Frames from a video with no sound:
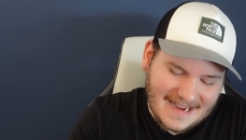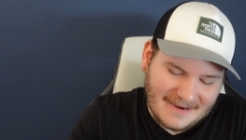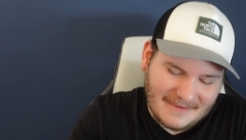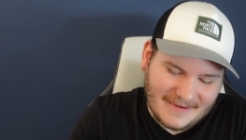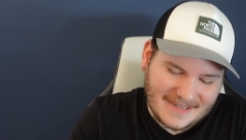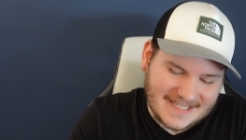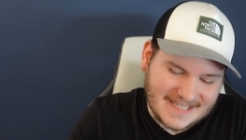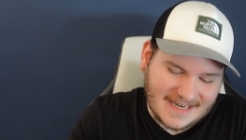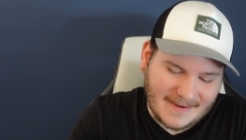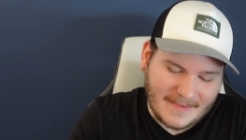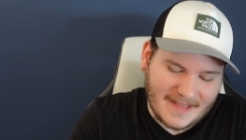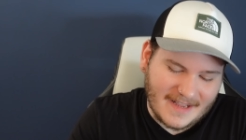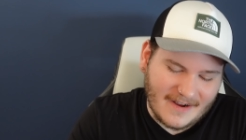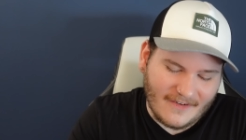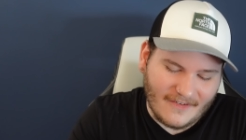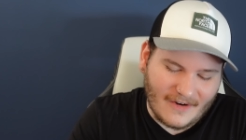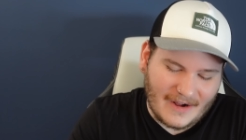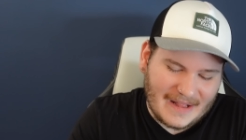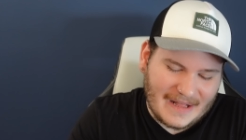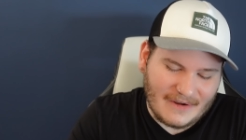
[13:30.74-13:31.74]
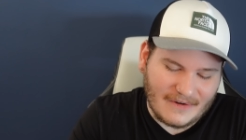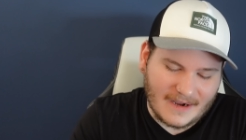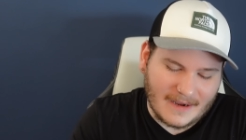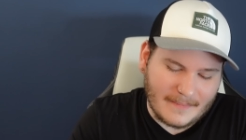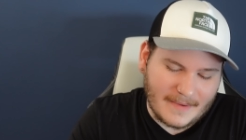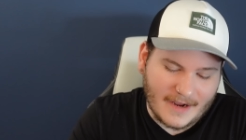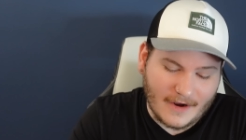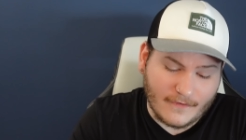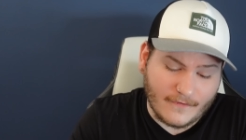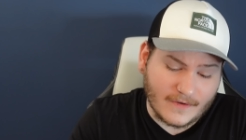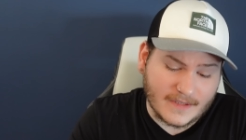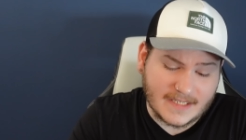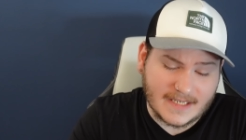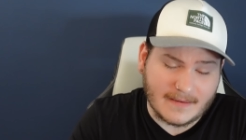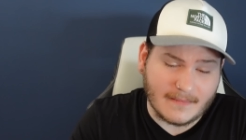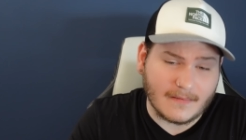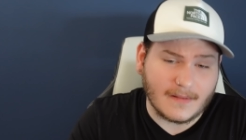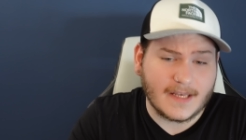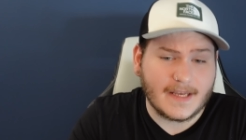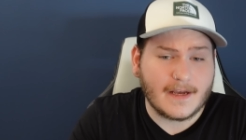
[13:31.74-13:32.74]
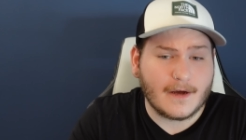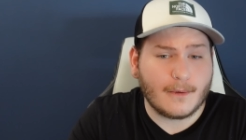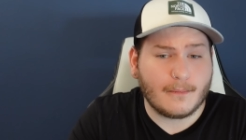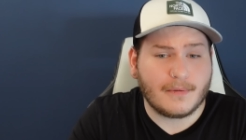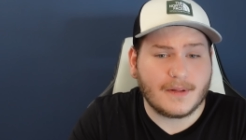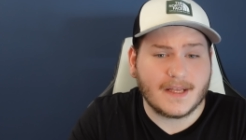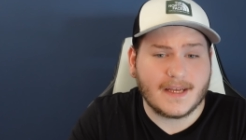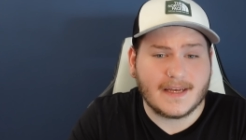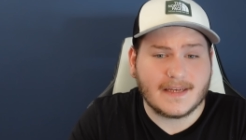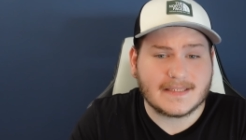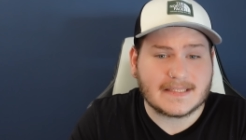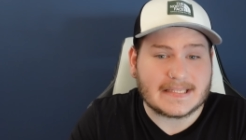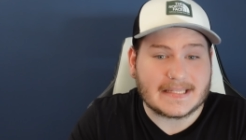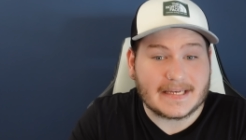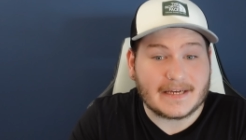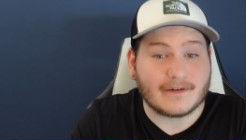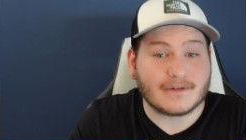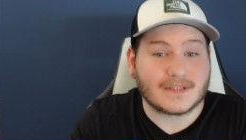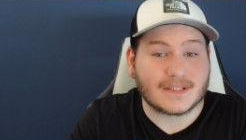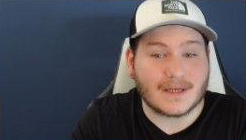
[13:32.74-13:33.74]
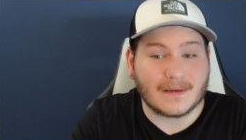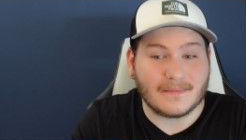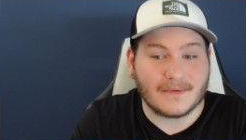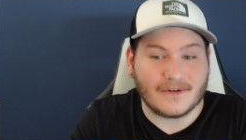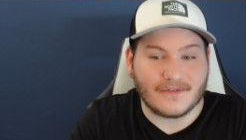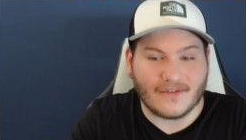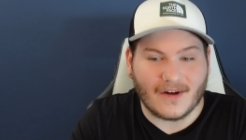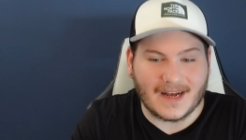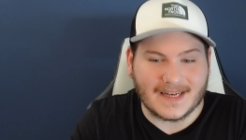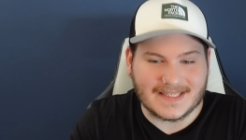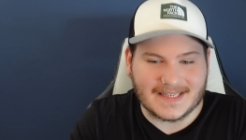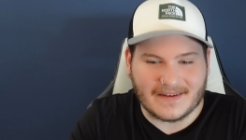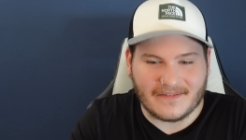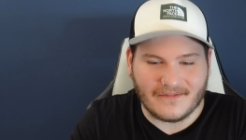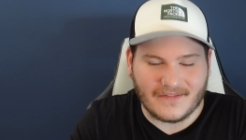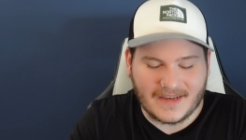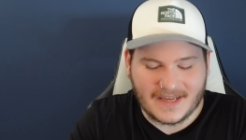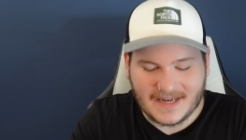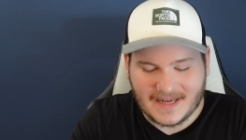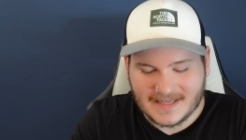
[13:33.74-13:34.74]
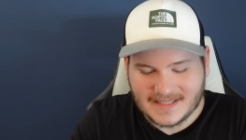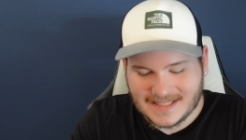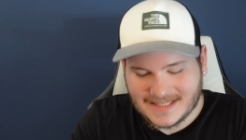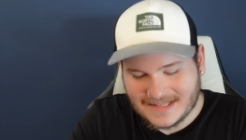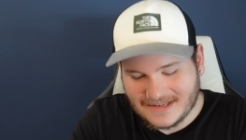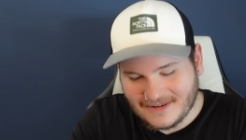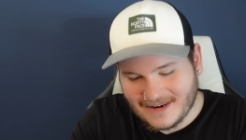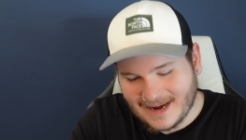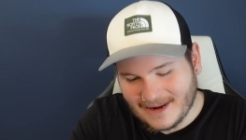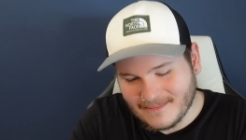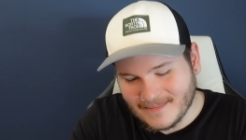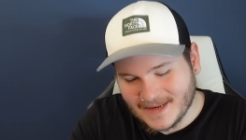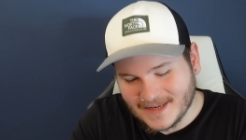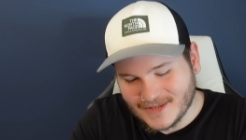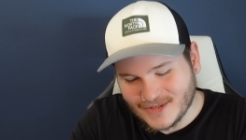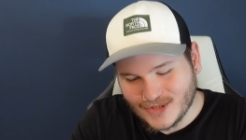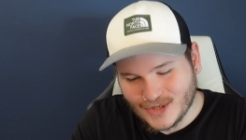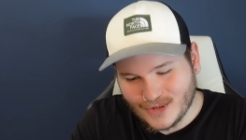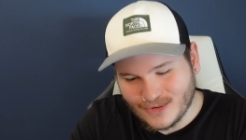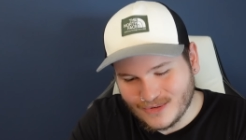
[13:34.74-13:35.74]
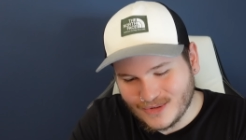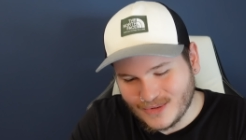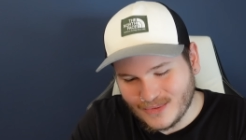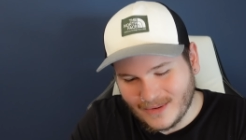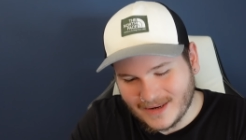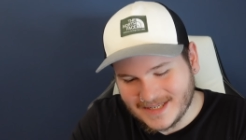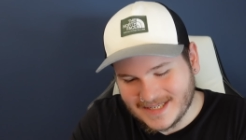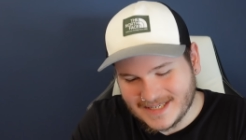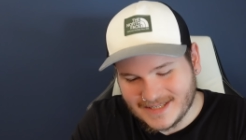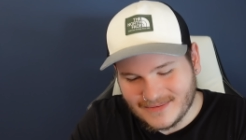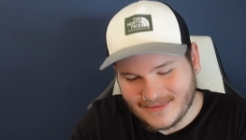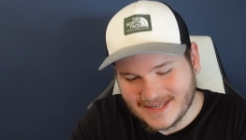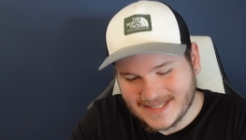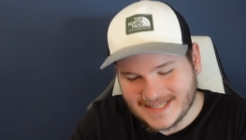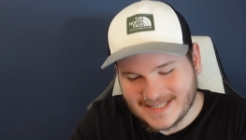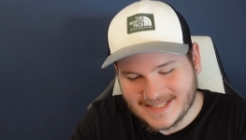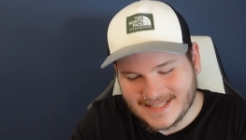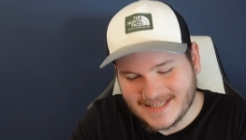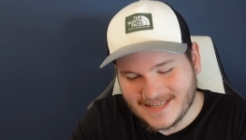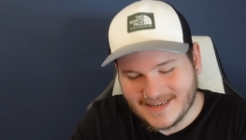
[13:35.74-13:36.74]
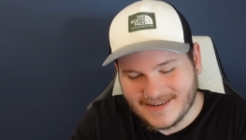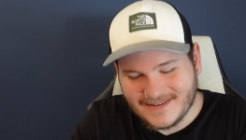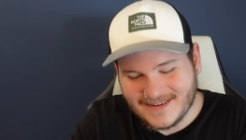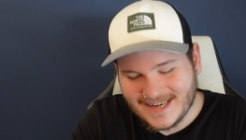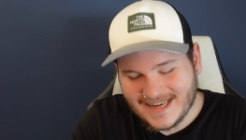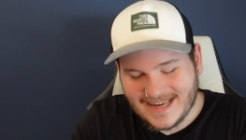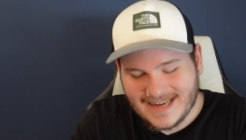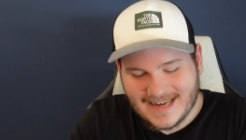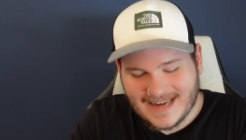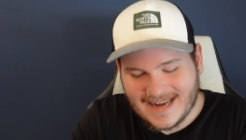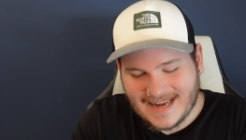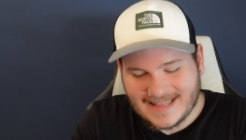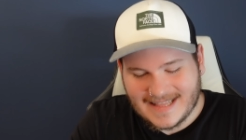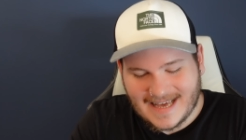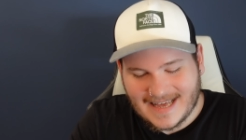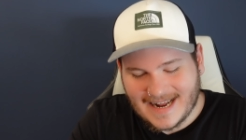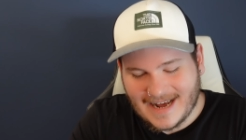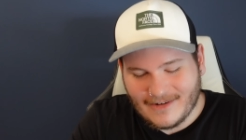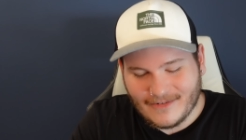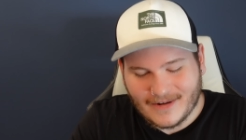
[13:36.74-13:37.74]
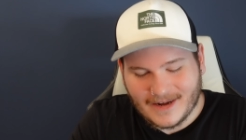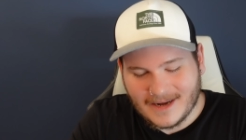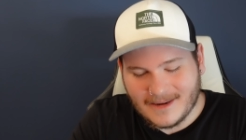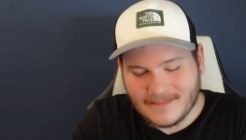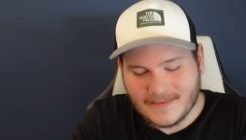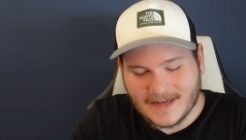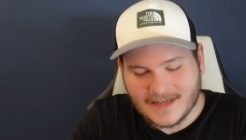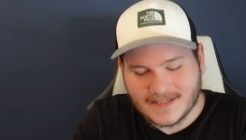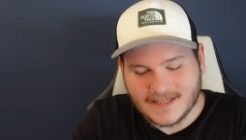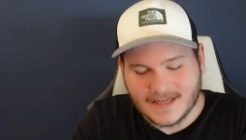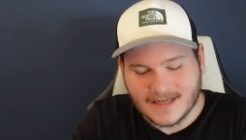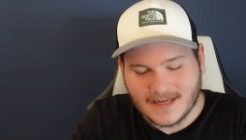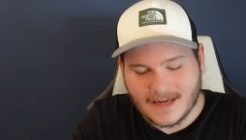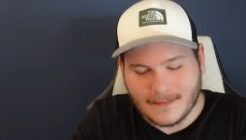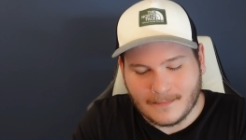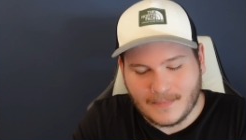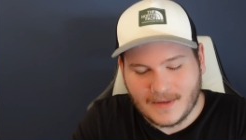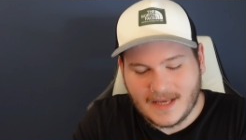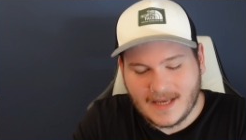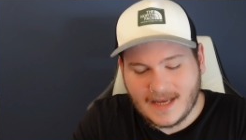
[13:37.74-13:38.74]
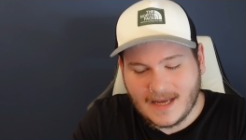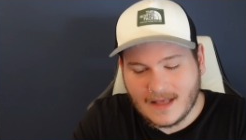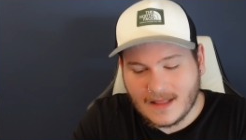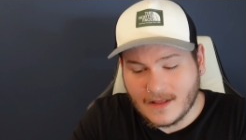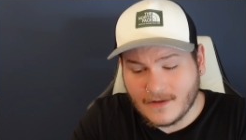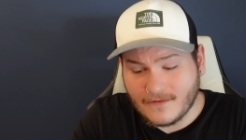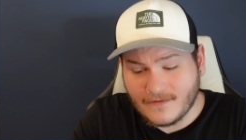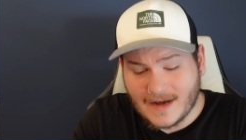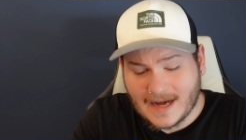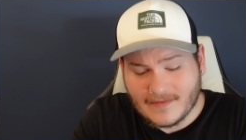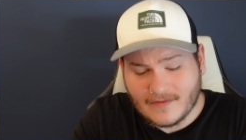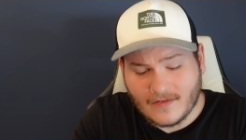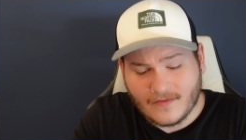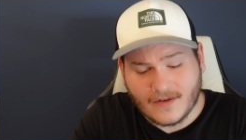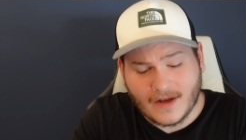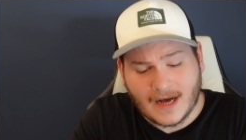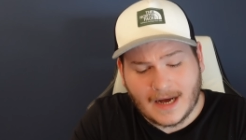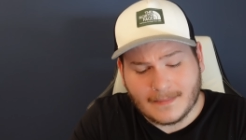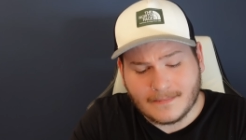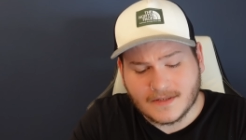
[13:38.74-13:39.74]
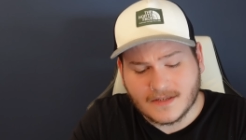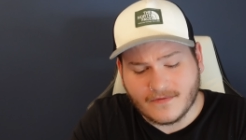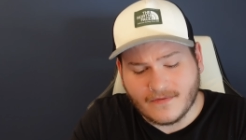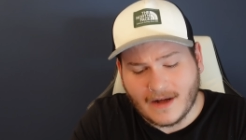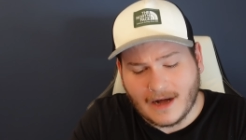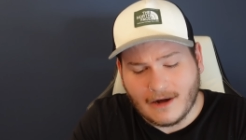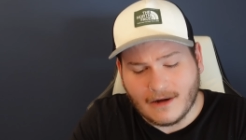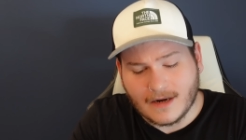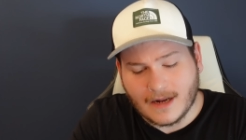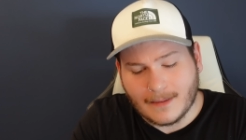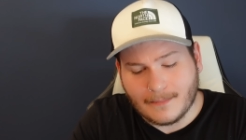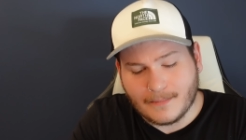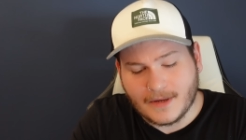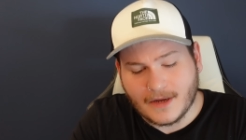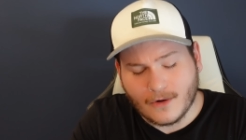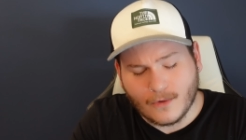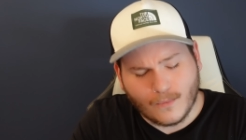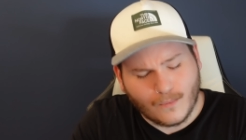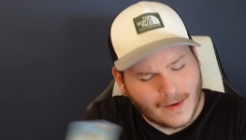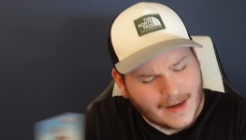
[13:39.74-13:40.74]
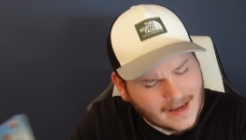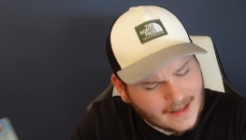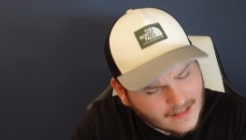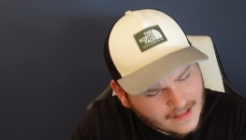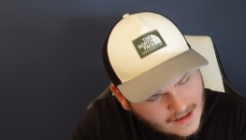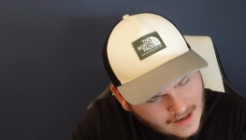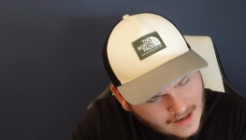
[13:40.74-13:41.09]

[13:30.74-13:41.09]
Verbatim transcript: What's going to be the overall outcome here for Team Leo, please? Leo, Sun, Moon, Rising, Venus. throughout mid-June 2022. And that outcome is going to be the Five of Cups, followed up here with